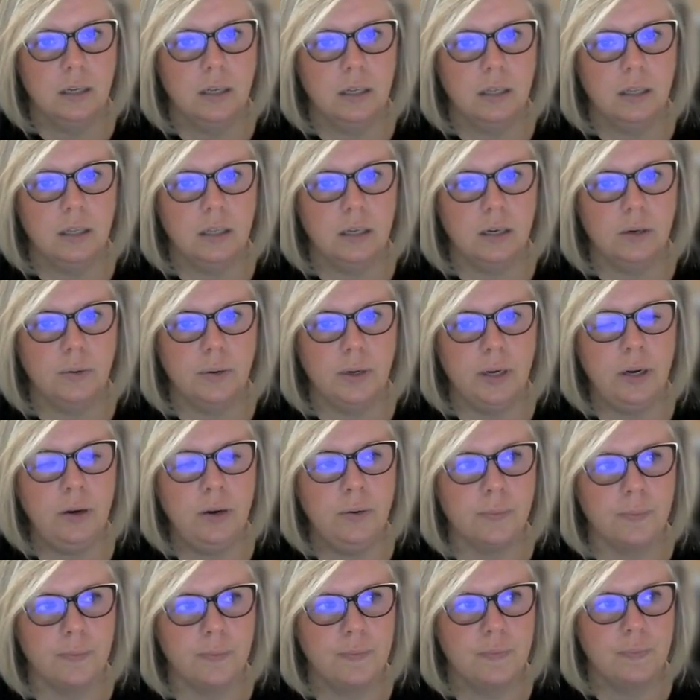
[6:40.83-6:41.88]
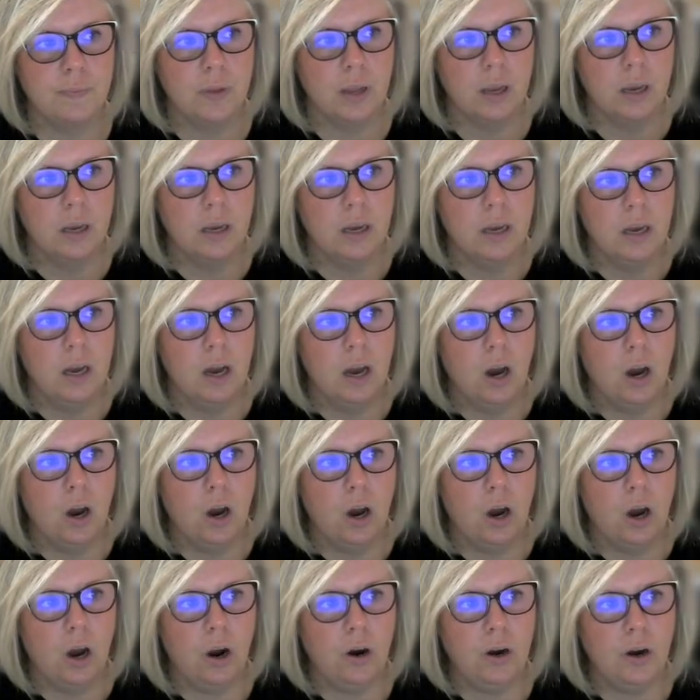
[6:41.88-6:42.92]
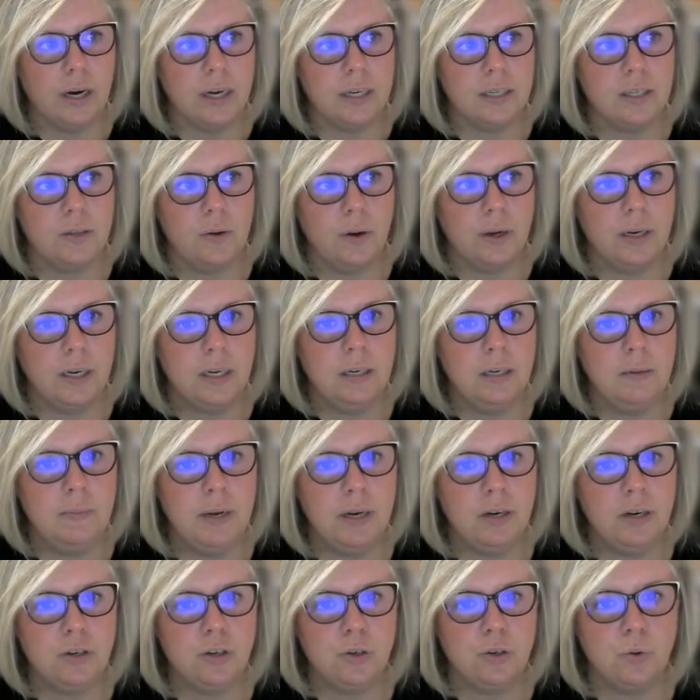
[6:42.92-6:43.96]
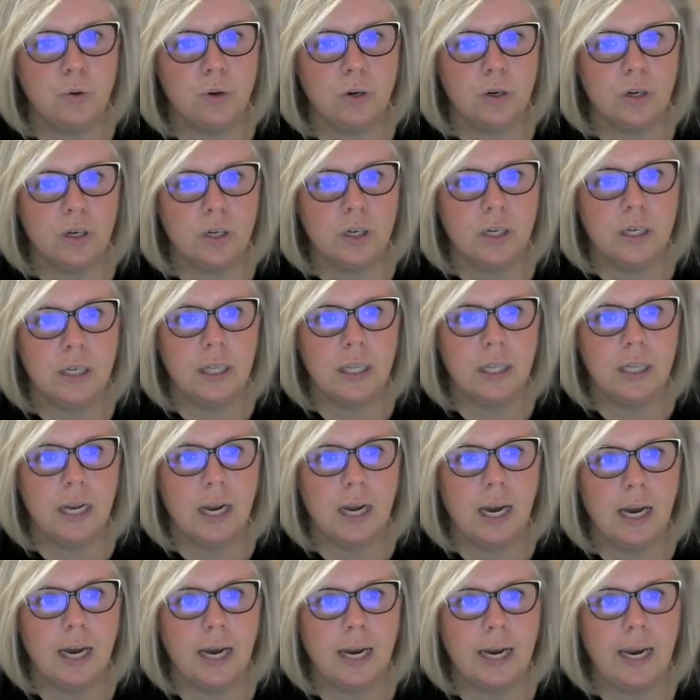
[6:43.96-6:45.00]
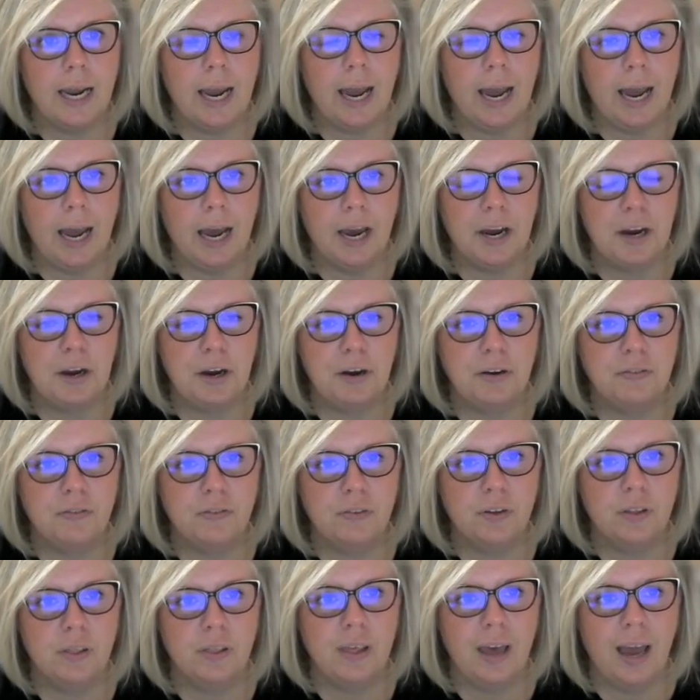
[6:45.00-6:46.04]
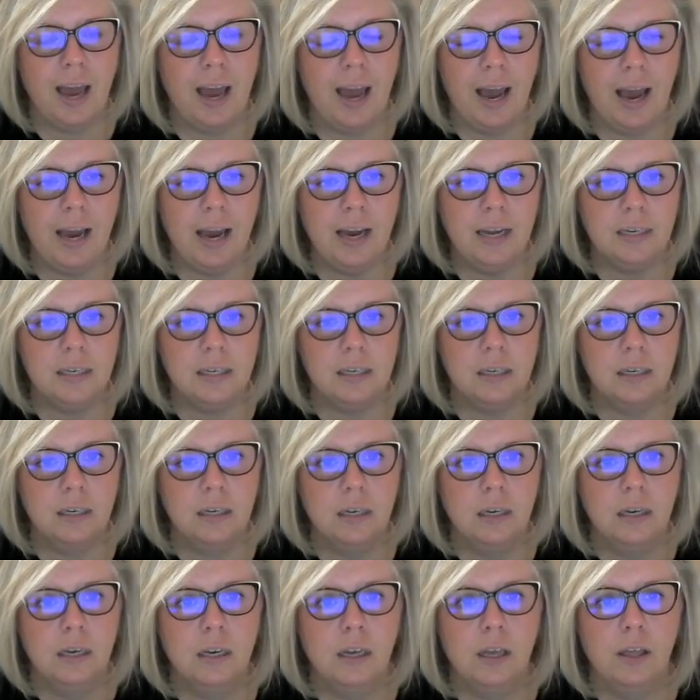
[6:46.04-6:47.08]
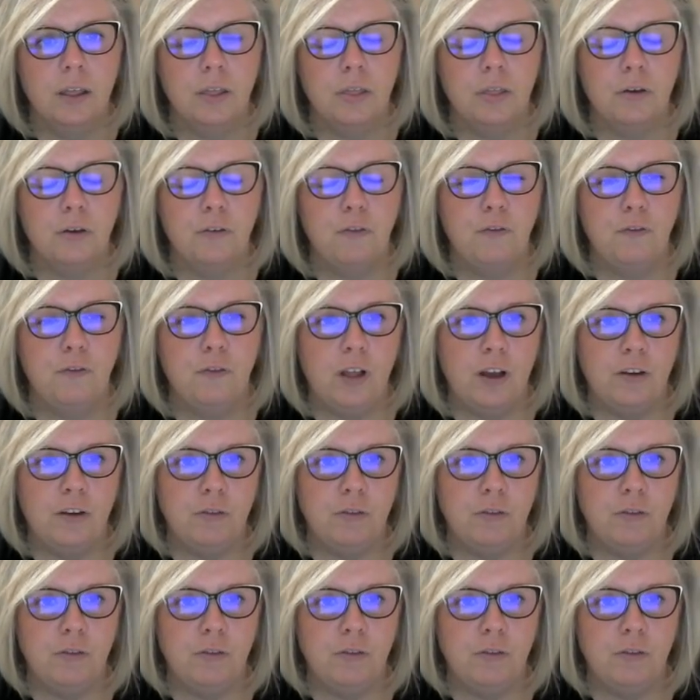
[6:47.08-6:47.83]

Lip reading: There we go. All right, so I need to make sure that I have the hat, the fluff